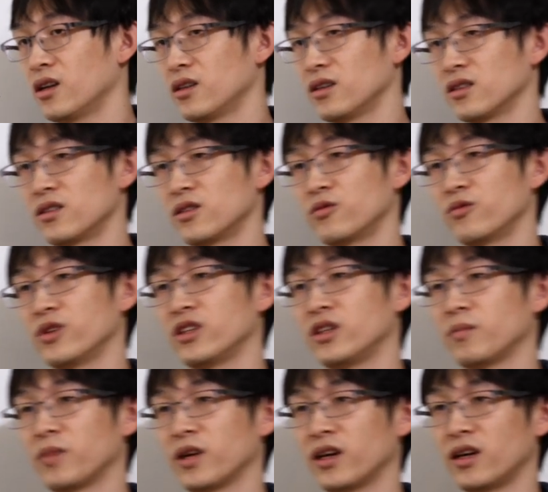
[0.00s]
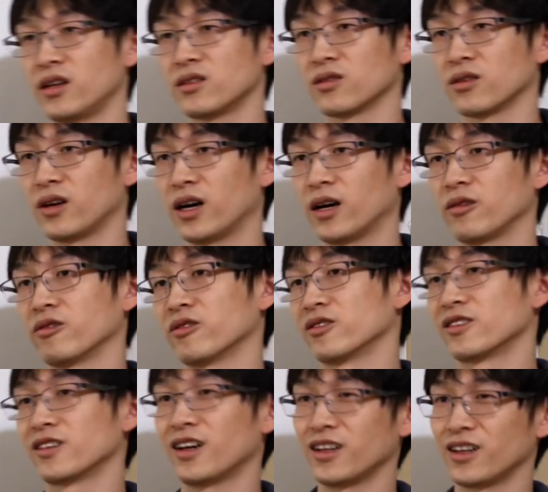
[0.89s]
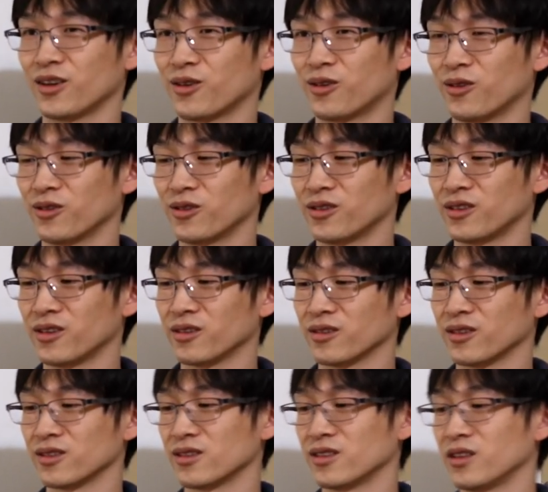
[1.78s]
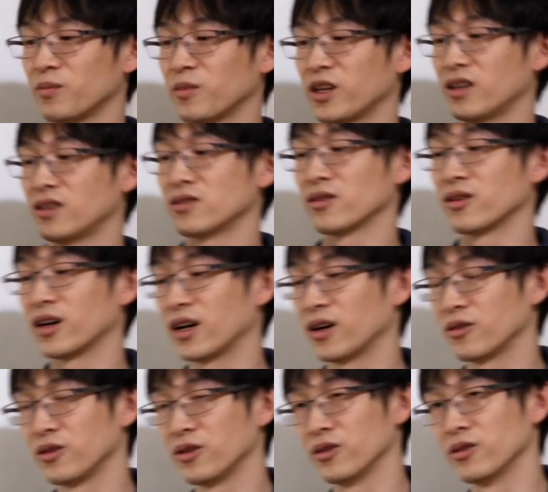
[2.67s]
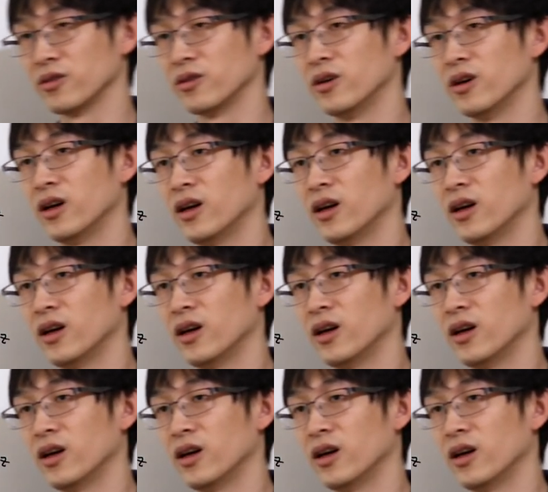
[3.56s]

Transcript: doesn't really depend on how you assign the coordinate, or doesn't depend on how you